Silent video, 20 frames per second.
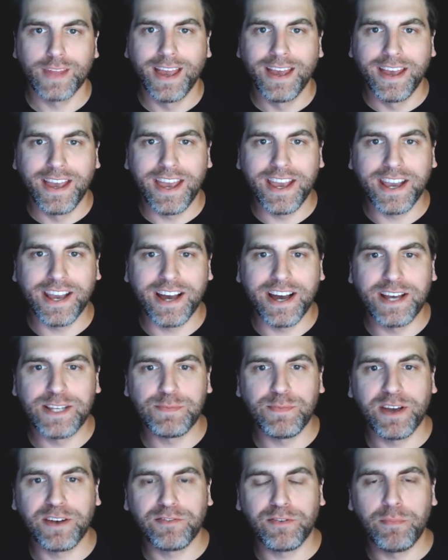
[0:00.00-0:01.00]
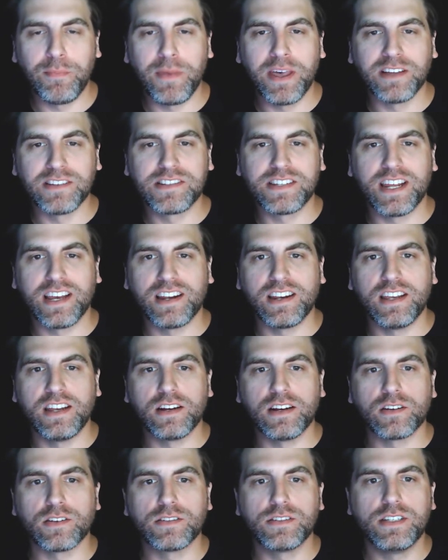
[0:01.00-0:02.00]
Hey guys, Mike from Mailstand
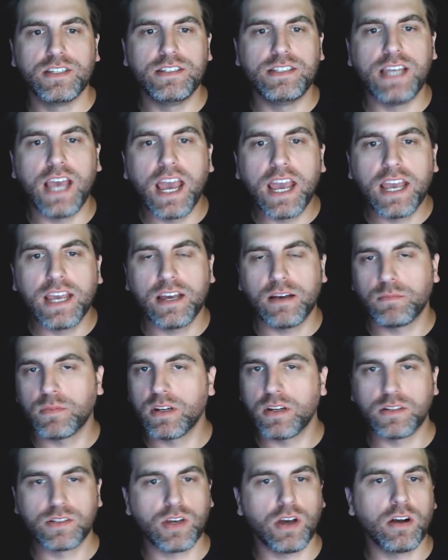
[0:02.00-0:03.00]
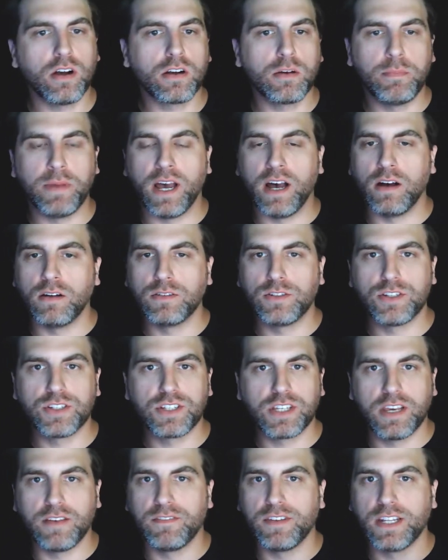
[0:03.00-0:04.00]
here. Today, I'm going to talk about just
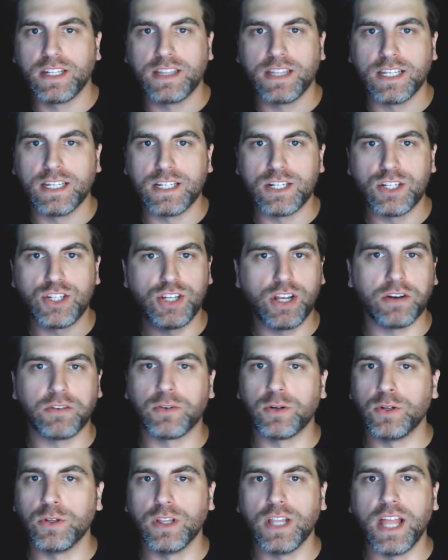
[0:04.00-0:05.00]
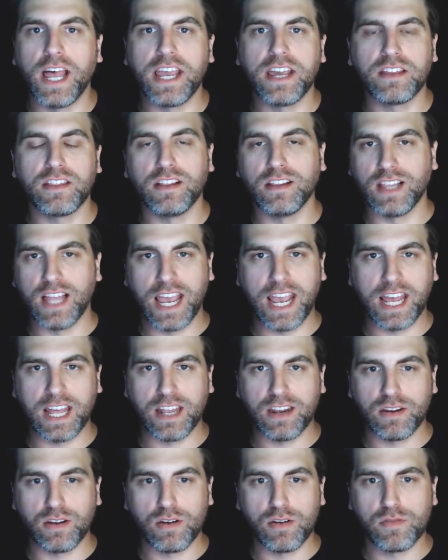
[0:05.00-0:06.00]
giving the general lay of the
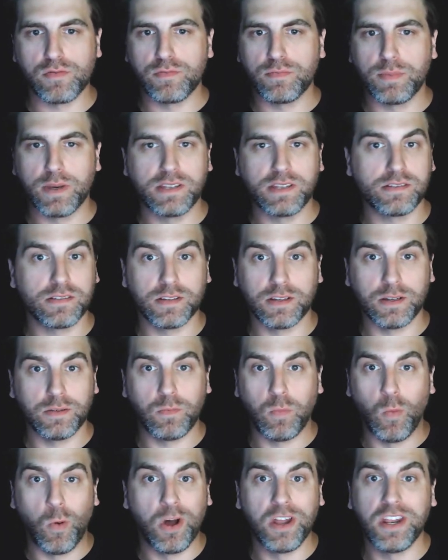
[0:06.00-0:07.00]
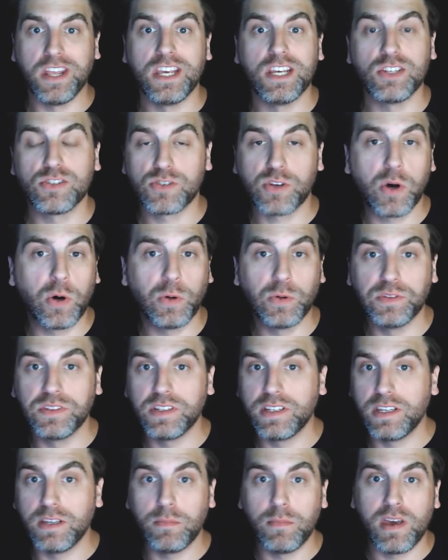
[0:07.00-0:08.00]
land of basically what is cold
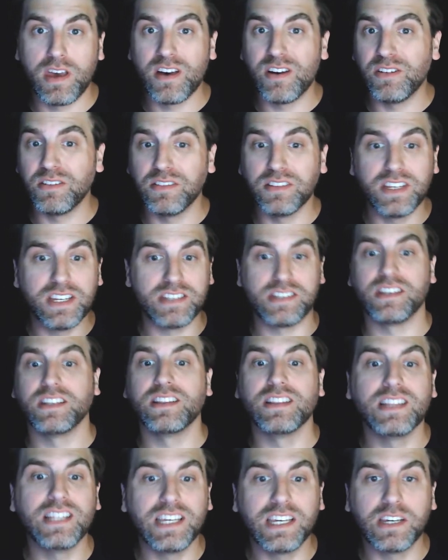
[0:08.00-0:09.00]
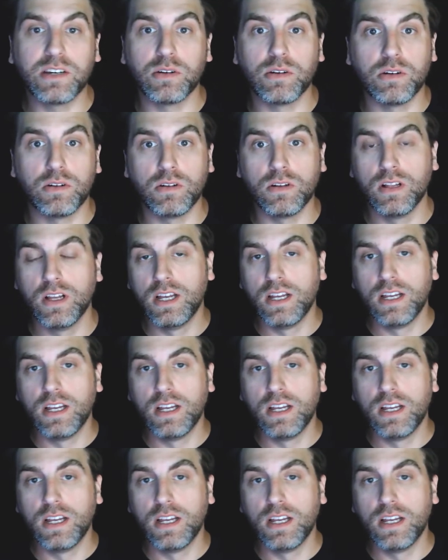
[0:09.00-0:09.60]
email, is it legal,